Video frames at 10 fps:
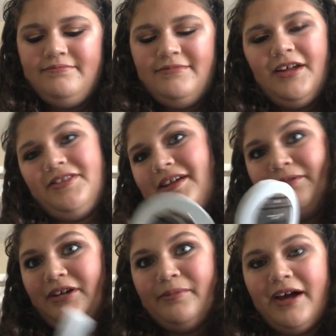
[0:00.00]
Not that that
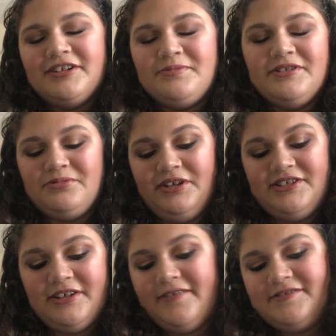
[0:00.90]
really matters, but it's a really
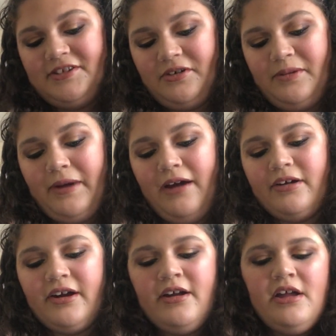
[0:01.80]
soft, silky
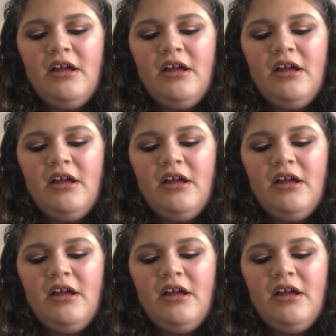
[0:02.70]
powder.